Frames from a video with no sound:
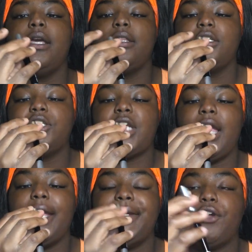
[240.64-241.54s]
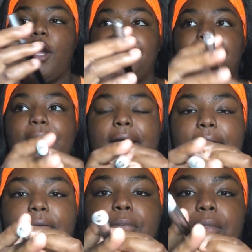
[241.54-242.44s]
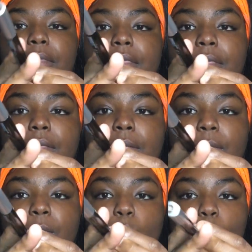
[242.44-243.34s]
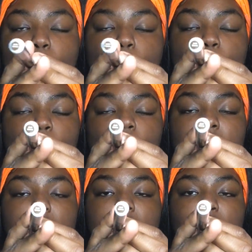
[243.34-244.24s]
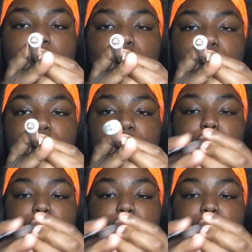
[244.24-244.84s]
in the shade Dark Brown. Can you see